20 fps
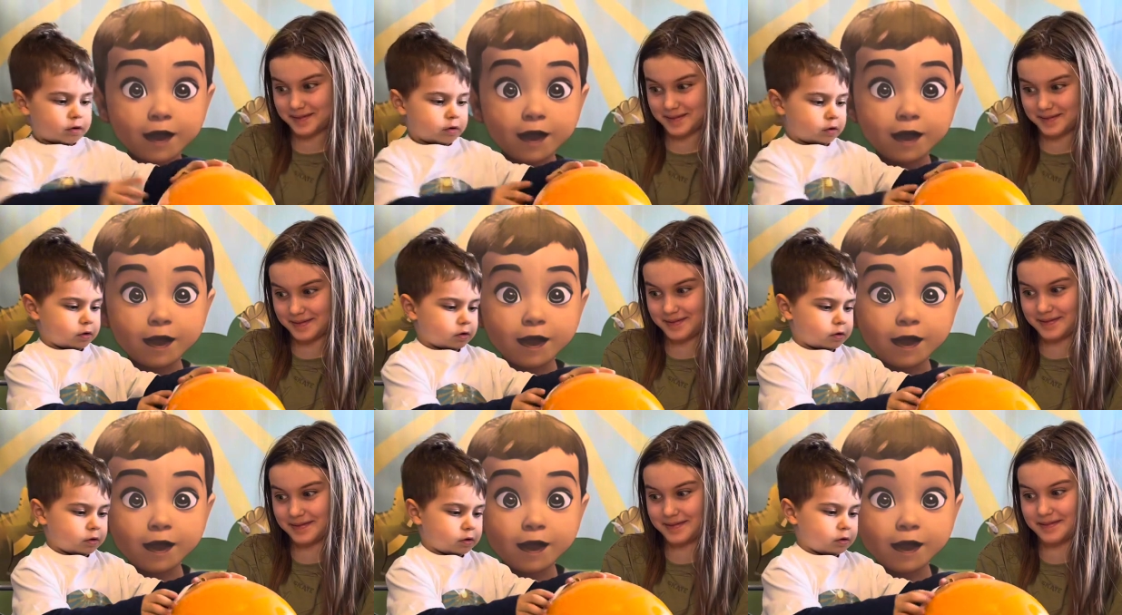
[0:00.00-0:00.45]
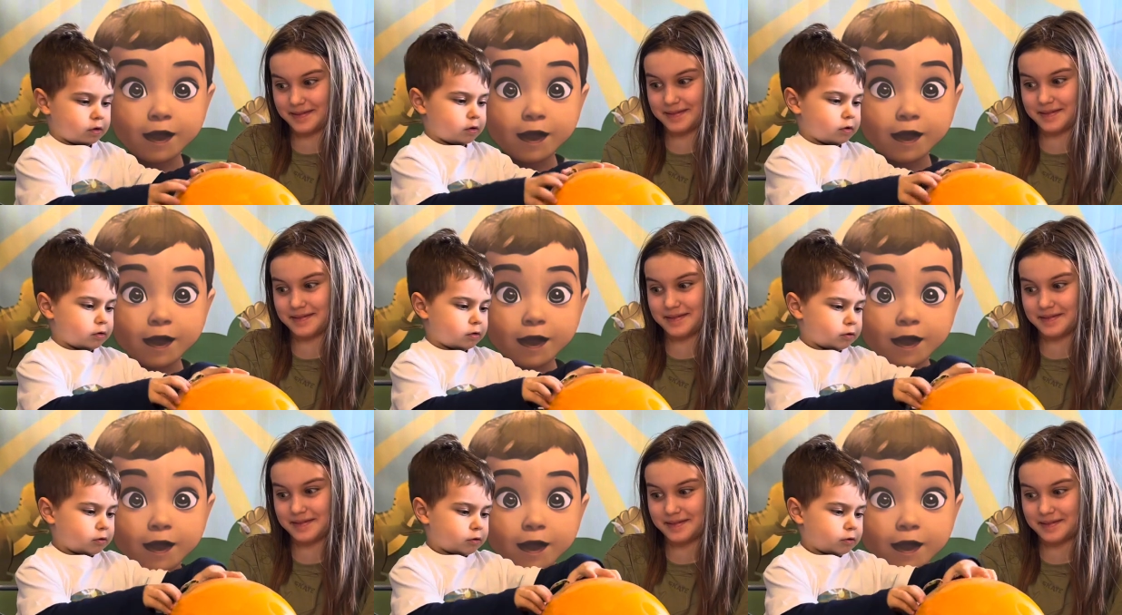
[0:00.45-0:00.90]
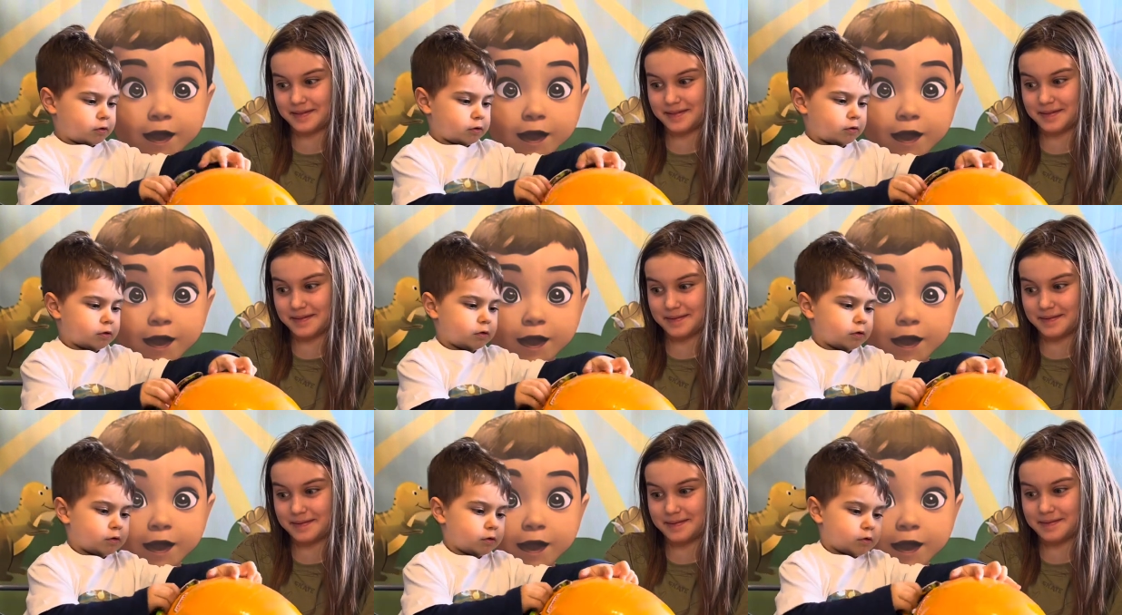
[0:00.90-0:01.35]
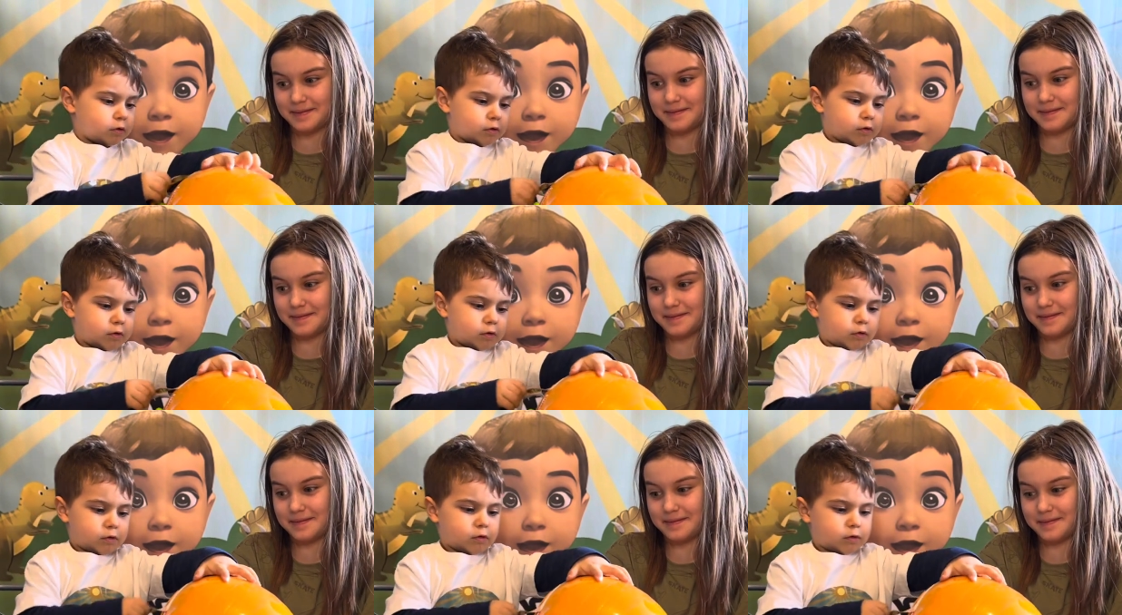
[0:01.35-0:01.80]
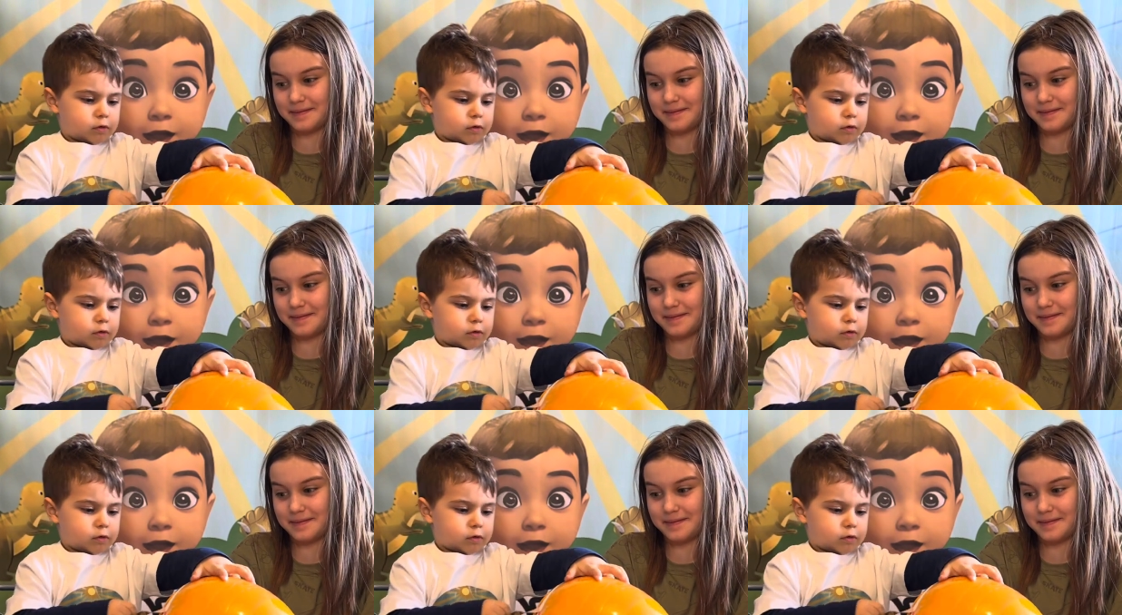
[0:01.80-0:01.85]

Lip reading: Nobody speaks.